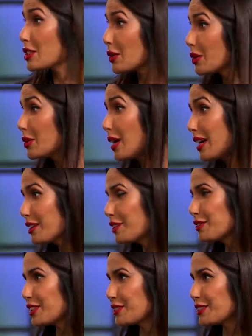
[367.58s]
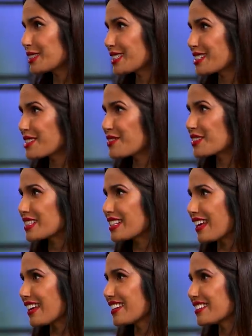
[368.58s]
so who had our favorite dish of the
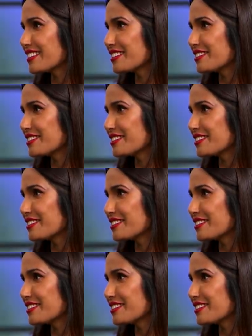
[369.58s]
day?